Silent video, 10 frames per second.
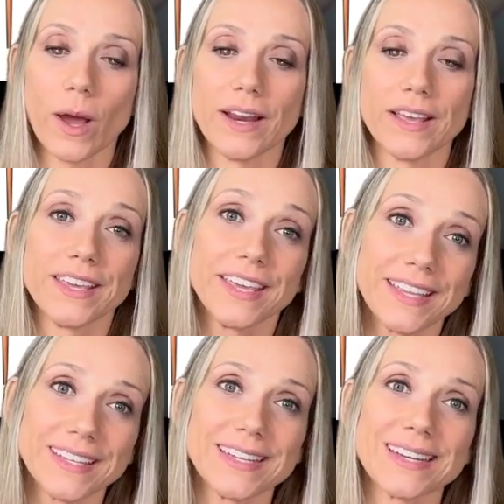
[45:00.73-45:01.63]

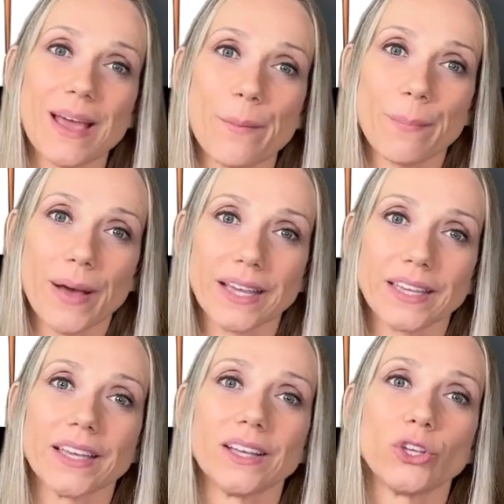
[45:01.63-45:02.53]
heating and
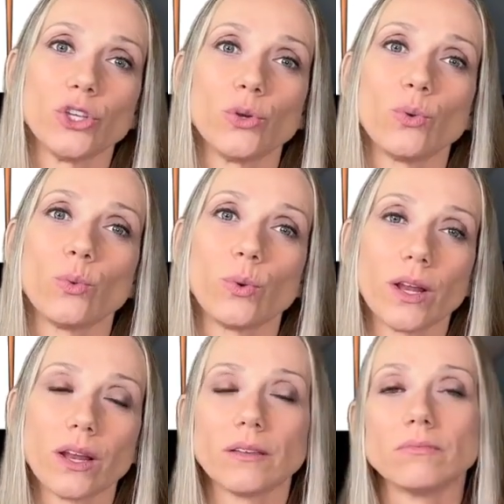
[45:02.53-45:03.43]
packing, you
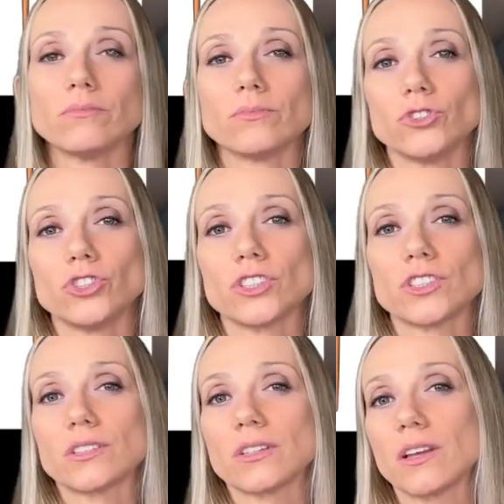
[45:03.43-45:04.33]
will
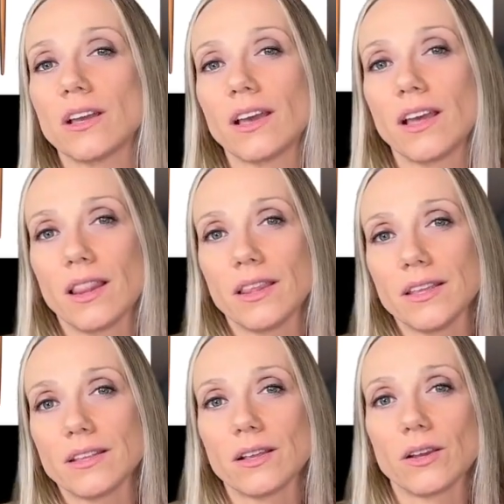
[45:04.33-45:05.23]
just a
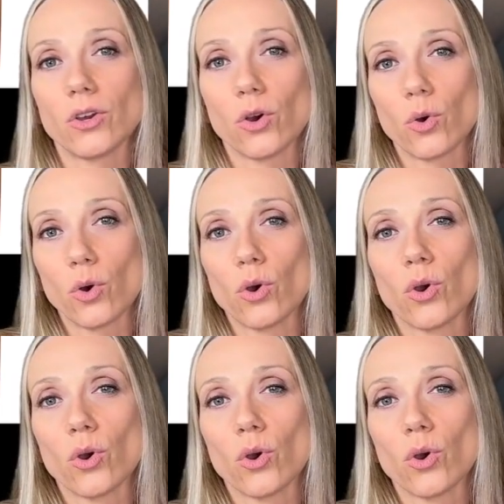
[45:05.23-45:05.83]
little go